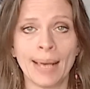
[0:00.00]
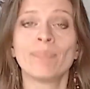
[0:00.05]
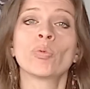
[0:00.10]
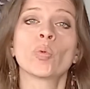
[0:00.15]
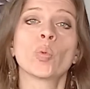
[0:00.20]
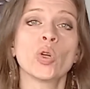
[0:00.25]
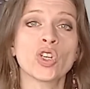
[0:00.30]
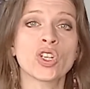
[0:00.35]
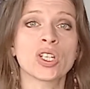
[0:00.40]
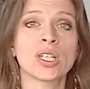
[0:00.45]

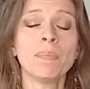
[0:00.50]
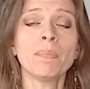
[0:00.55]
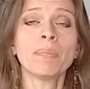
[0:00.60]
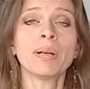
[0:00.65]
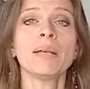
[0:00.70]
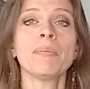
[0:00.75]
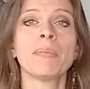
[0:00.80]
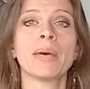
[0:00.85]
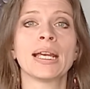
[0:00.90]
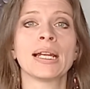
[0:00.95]
which
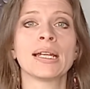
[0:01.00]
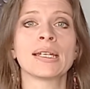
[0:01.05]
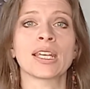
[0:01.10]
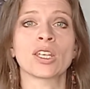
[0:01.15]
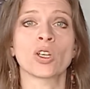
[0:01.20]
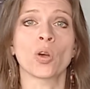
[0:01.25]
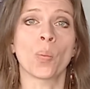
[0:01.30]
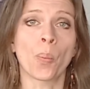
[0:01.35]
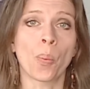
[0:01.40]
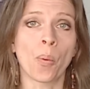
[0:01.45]
simply means that
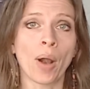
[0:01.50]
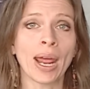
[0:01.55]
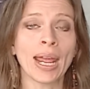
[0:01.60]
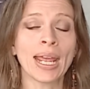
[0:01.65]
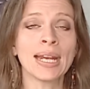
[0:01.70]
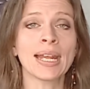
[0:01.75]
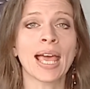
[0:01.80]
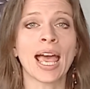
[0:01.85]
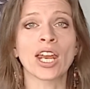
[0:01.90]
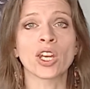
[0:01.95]
your
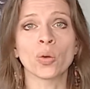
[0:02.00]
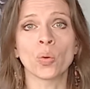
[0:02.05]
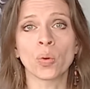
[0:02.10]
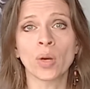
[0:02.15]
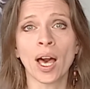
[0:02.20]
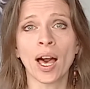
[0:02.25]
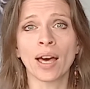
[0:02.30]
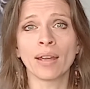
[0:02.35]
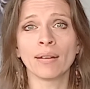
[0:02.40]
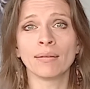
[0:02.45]
brain and your
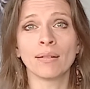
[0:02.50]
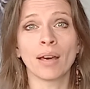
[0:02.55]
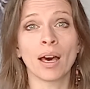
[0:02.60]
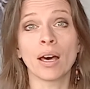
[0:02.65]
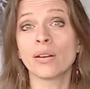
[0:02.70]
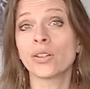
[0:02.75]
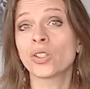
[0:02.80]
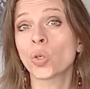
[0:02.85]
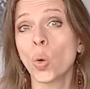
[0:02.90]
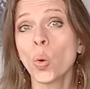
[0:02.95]
gut
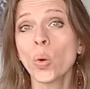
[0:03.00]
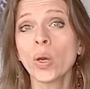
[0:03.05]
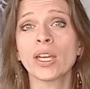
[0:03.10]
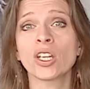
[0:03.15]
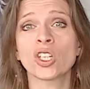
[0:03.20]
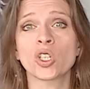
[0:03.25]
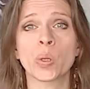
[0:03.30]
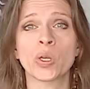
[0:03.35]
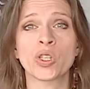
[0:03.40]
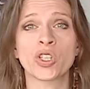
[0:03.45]
aren't talking
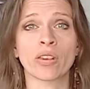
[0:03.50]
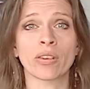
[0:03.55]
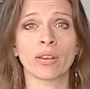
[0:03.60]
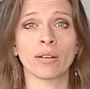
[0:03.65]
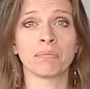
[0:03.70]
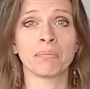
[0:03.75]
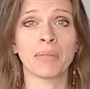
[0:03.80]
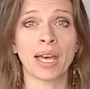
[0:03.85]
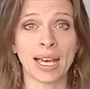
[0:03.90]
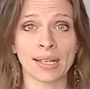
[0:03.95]
to each
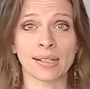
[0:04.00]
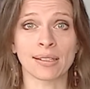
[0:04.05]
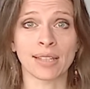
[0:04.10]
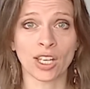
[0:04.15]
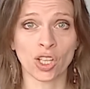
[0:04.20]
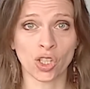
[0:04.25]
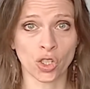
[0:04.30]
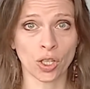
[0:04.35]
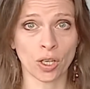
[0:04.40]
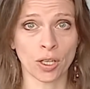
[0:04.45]
other as
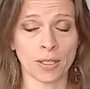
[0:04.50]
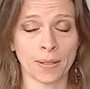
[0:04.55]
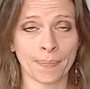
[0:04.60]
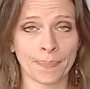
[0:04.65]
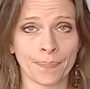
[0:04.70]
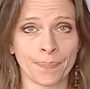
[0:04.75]
they should.